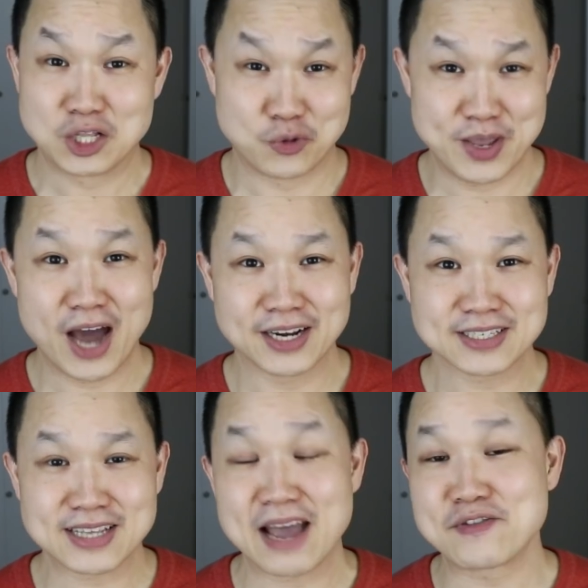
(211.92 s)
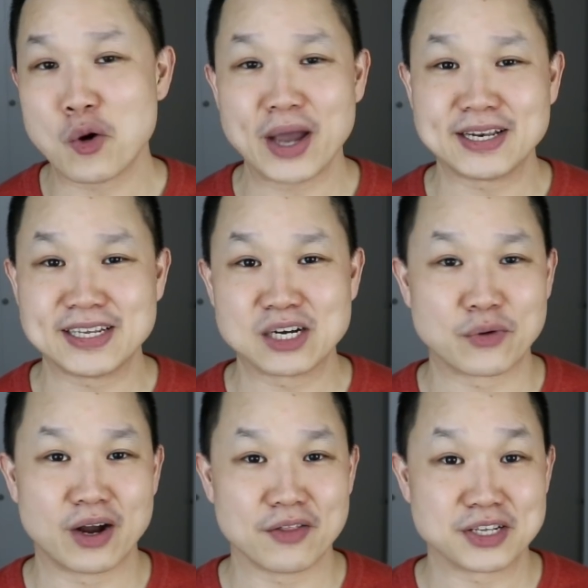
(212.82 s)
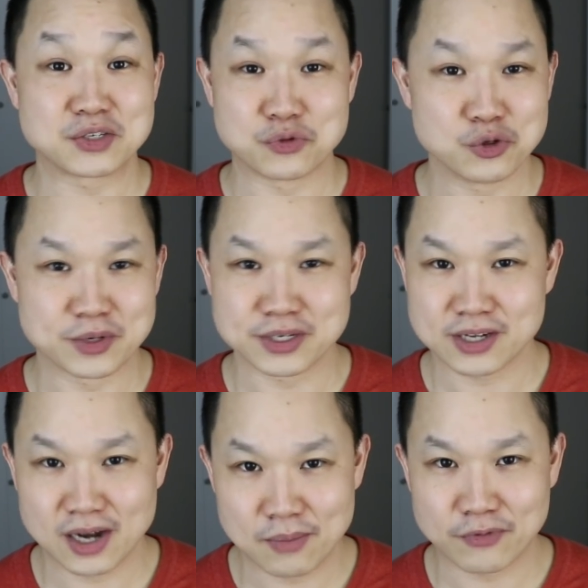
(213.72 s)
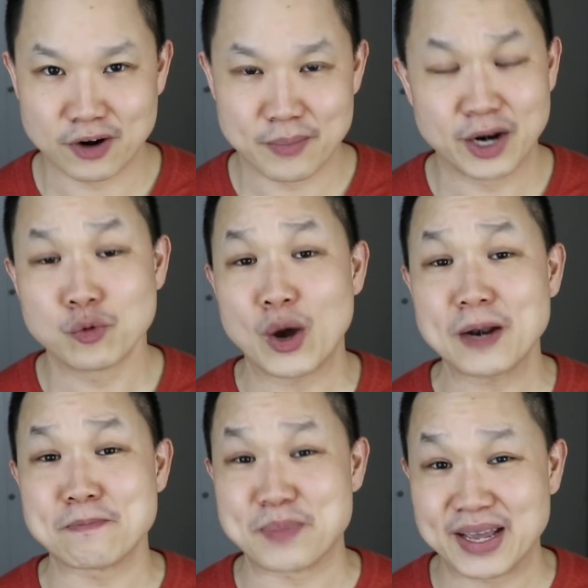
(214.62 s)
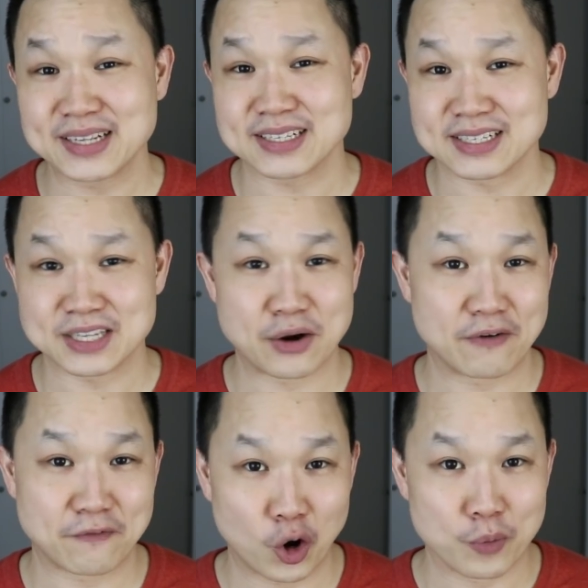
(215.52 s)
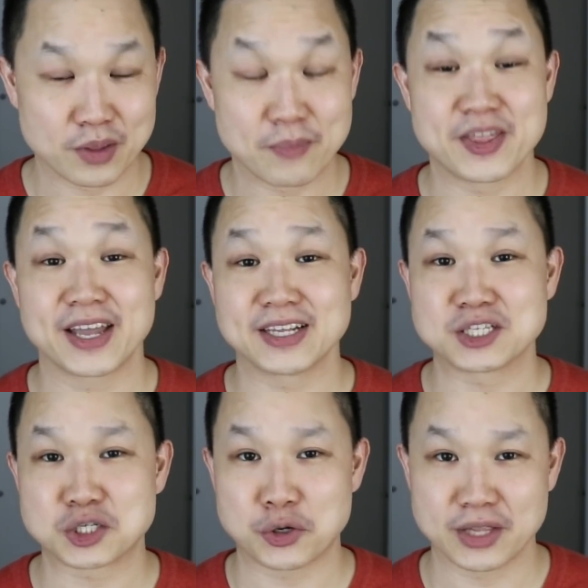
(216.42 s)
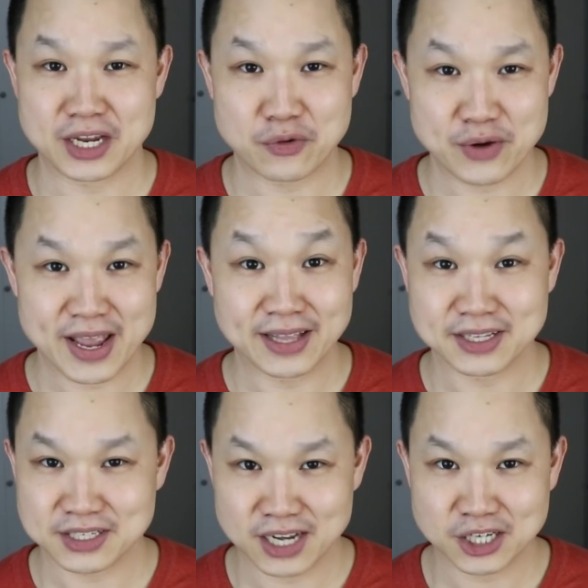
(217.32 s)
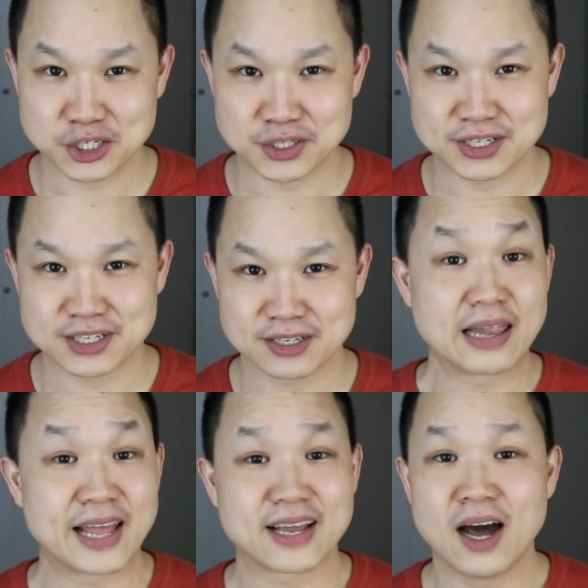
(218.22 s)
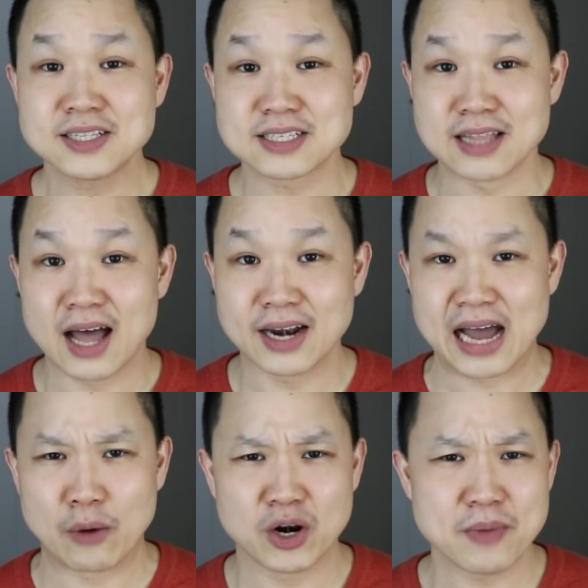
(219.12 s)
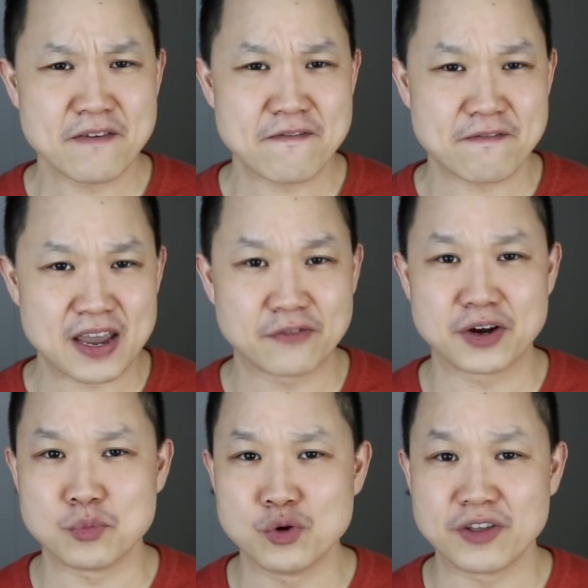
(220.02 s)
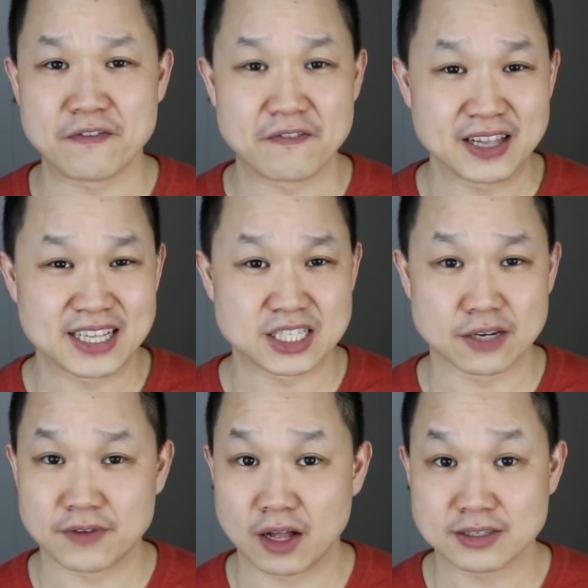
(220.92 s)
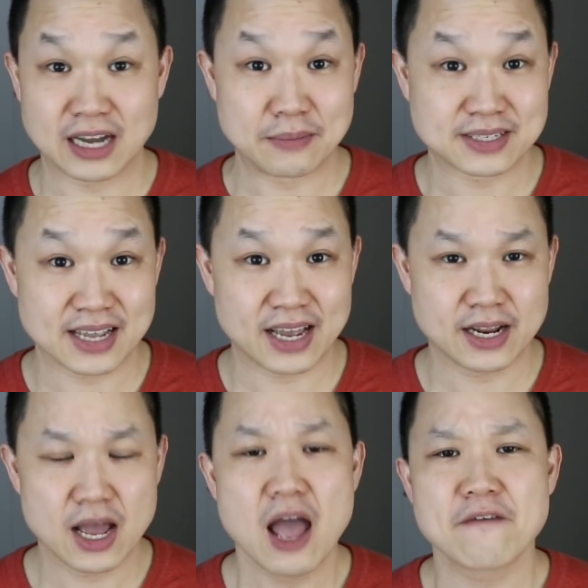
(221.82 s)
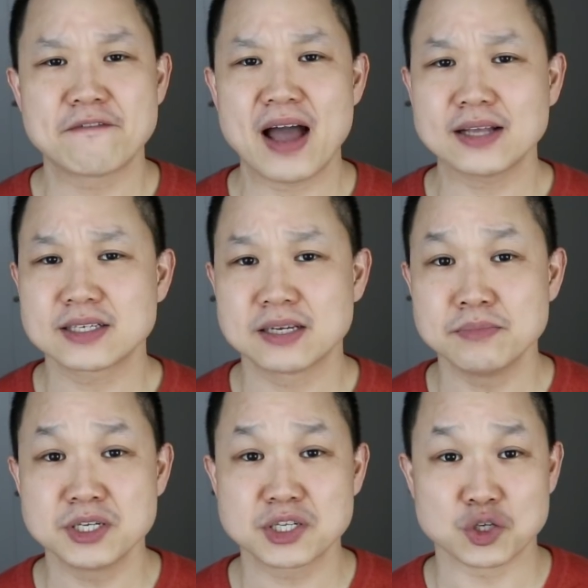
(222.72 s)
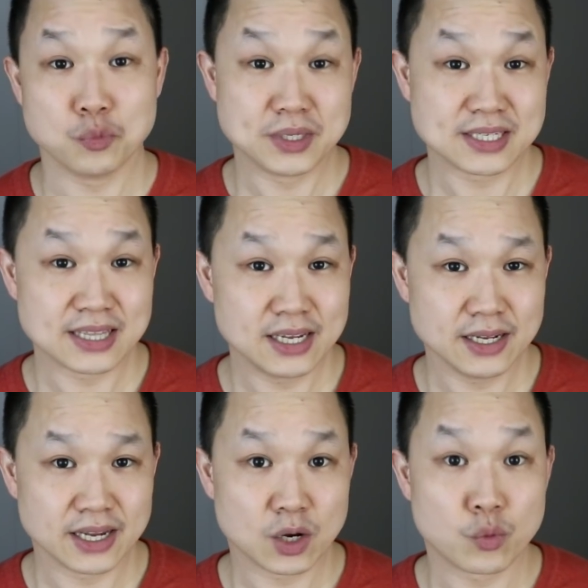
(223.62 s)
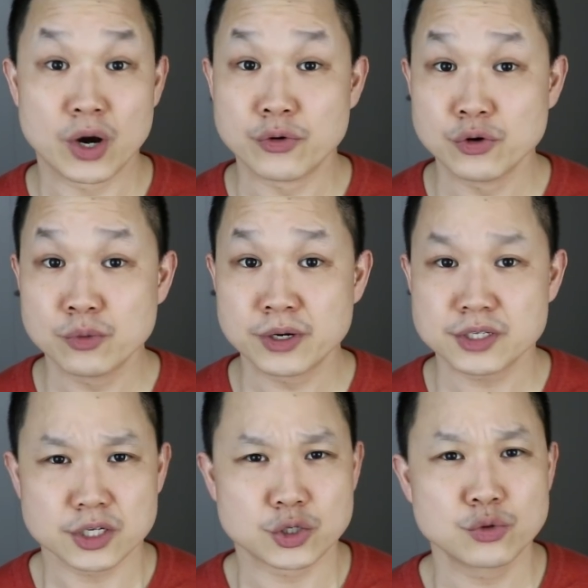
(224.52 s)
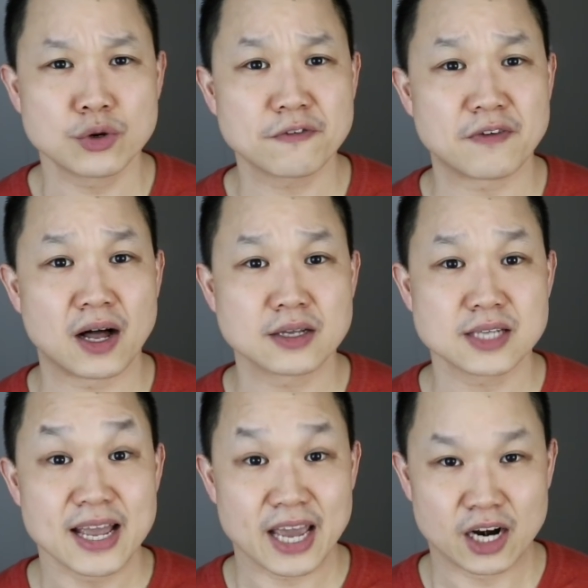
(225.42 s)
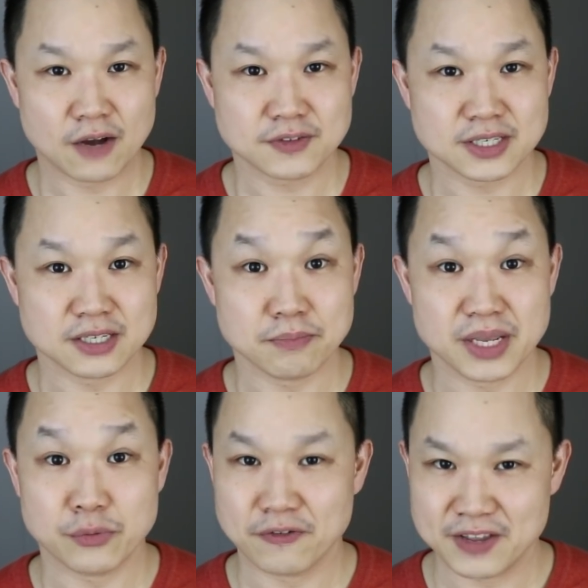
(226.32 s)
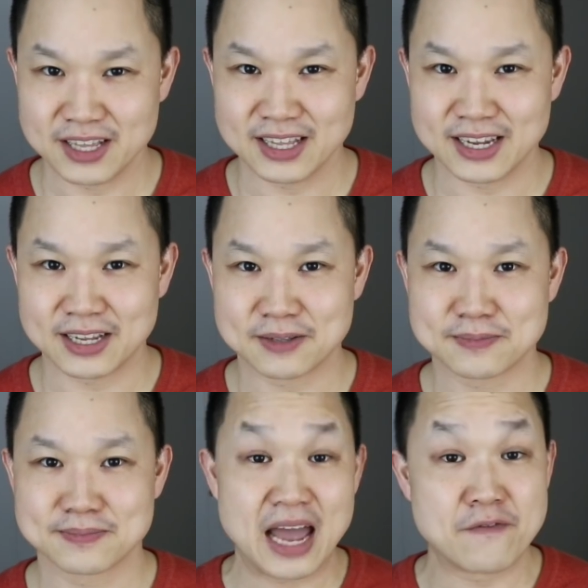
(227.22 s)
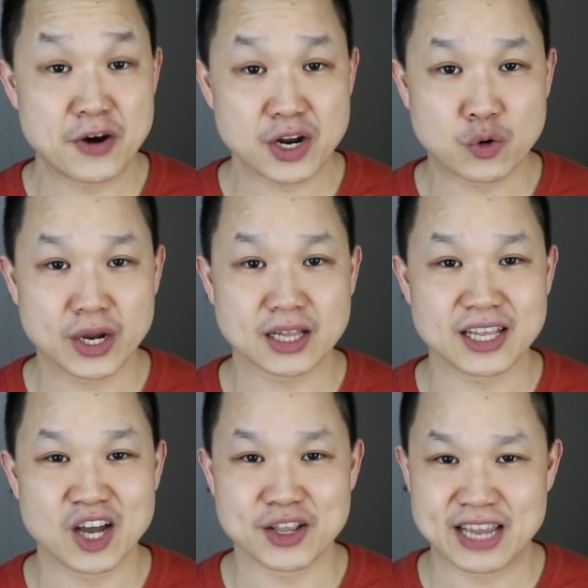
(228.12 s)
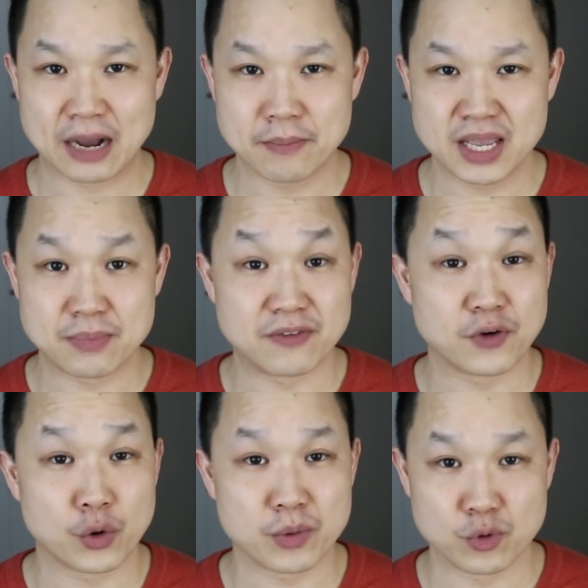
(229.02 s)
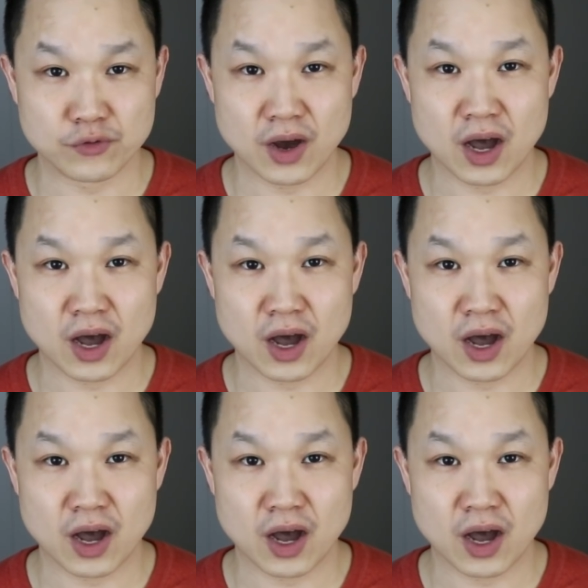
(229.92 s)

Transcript: To be honest, I have no idea where all these rumors come from and on what basis they are formed, but they can certainly create discussions. Like Hans Landau, one of my favorite movie villains of all time, said, "Facts can be so misleading, where rumors, true or false, can often be revealing." And very quickly on Yang Mi before we move